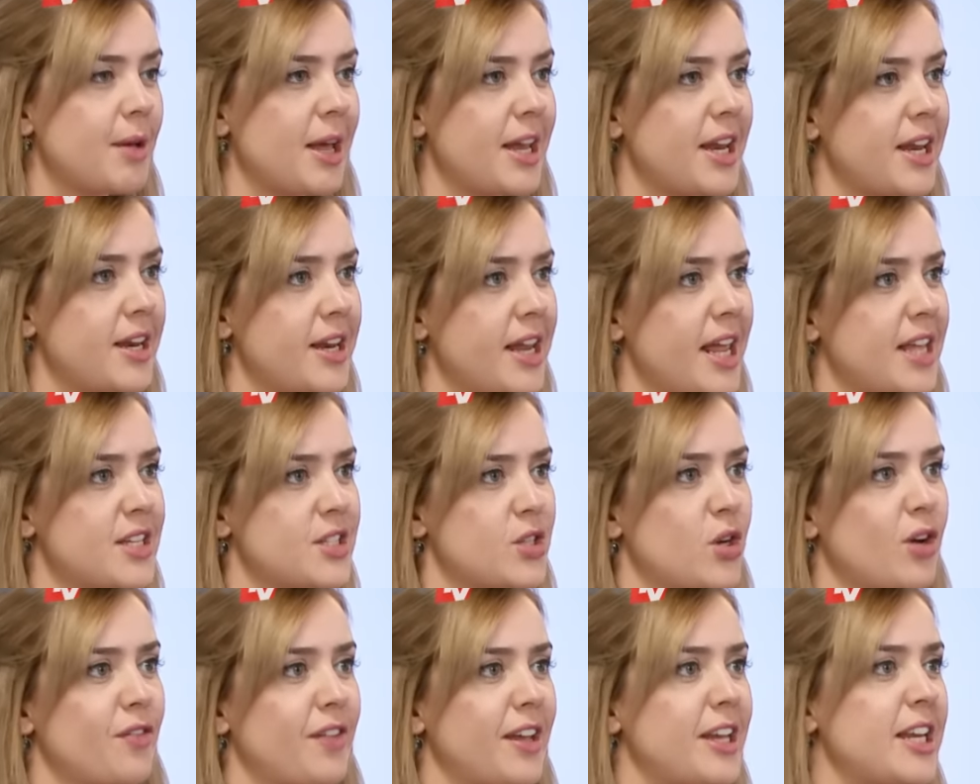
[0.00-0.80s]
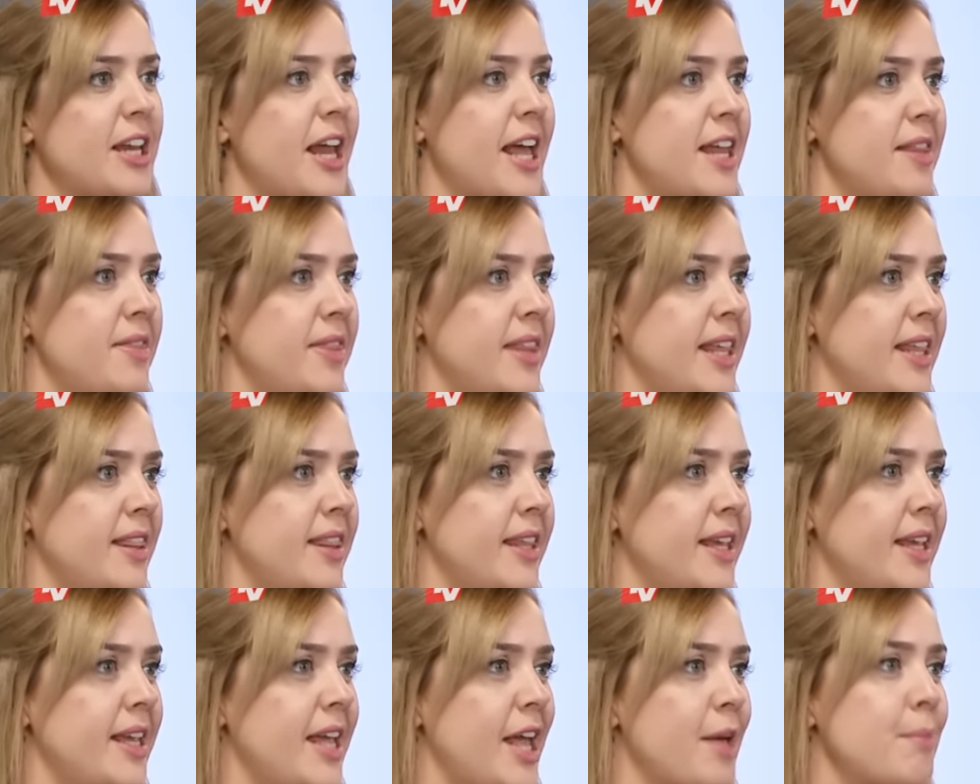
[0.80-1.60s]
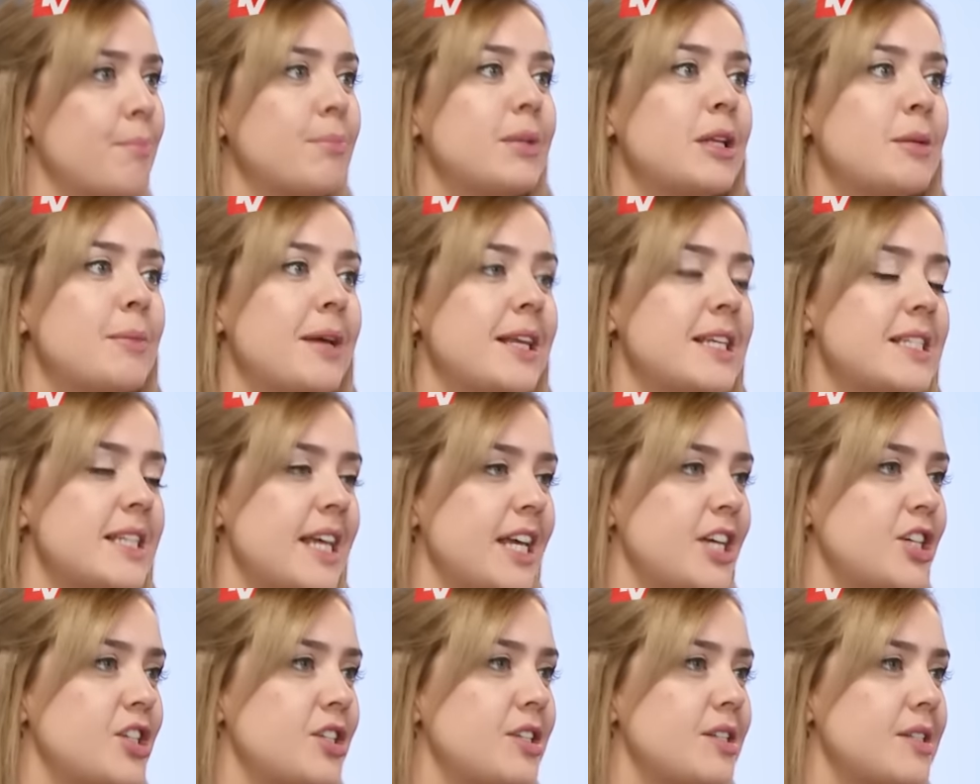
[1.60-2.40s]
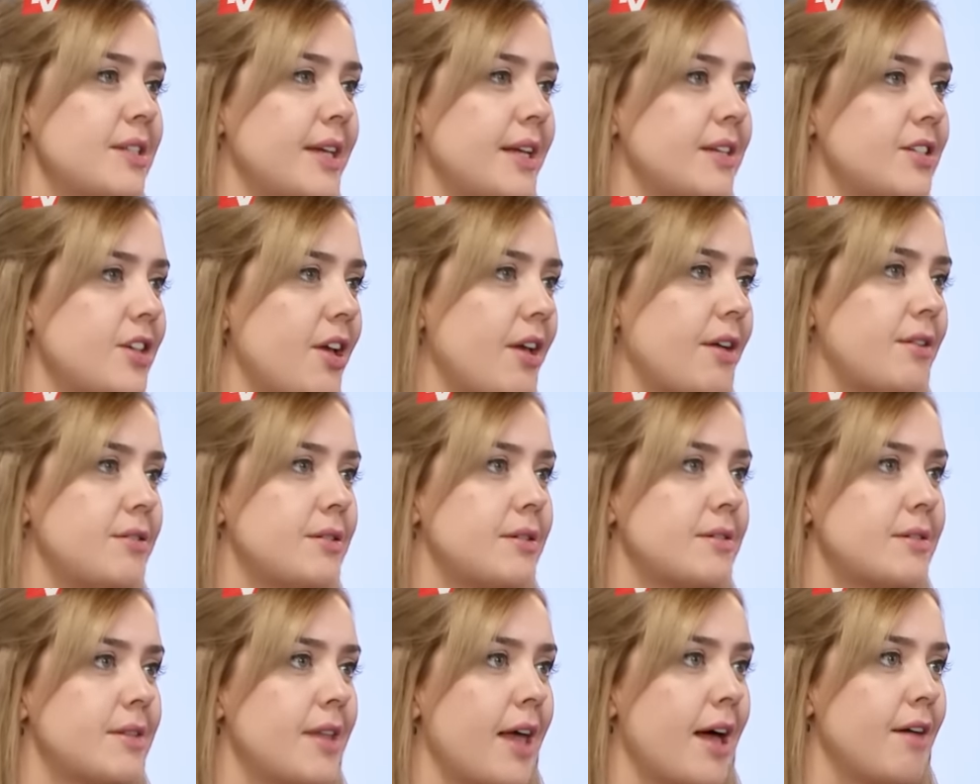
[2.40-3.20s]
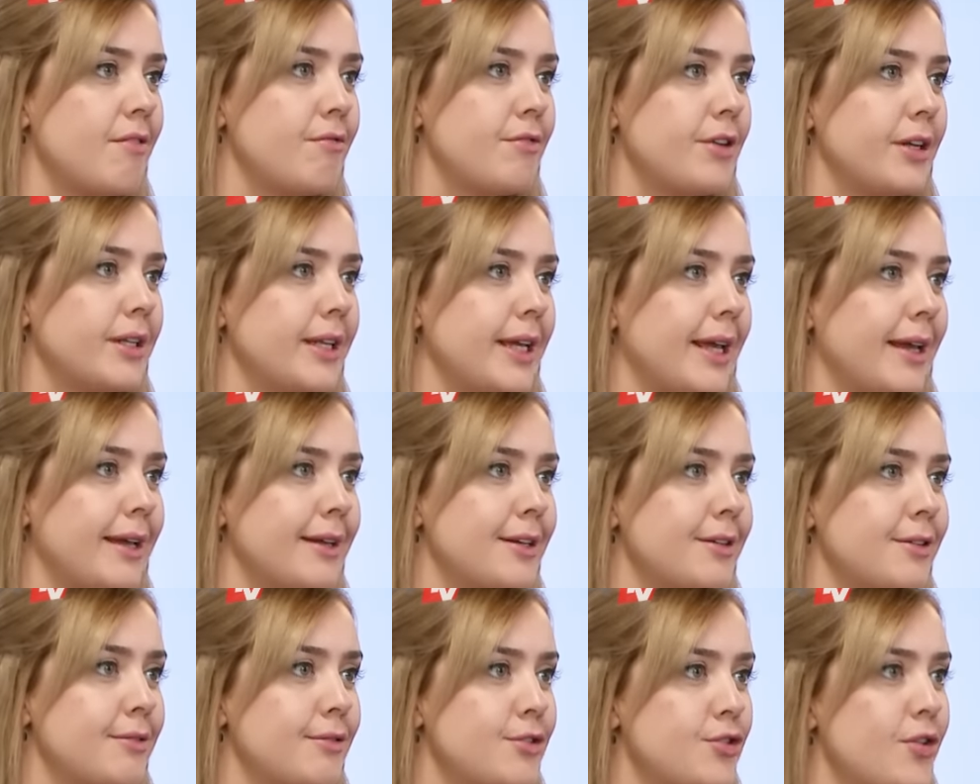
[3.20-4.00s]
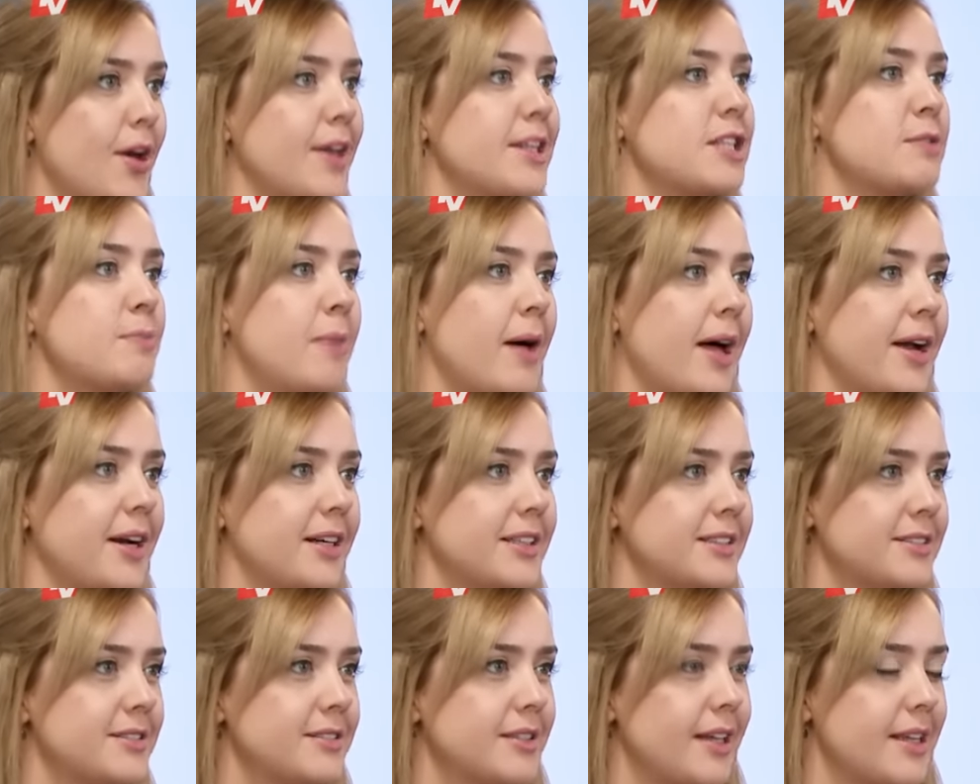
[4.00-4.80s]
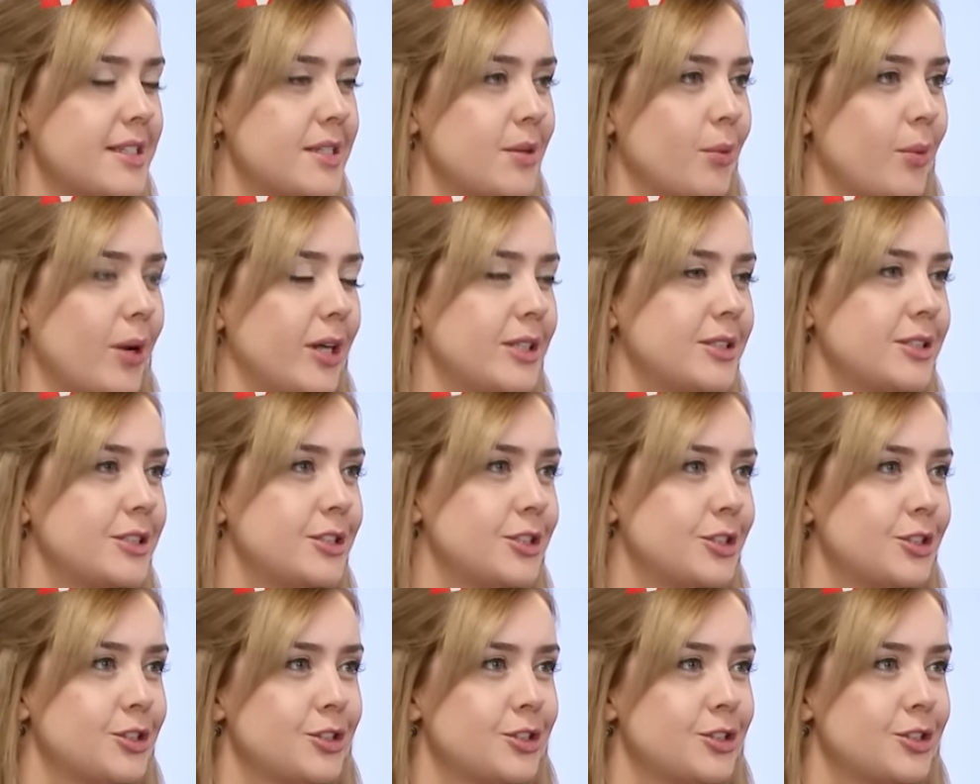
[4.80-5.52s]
And sort of in the implementation stage, how does that really transpire, as it were?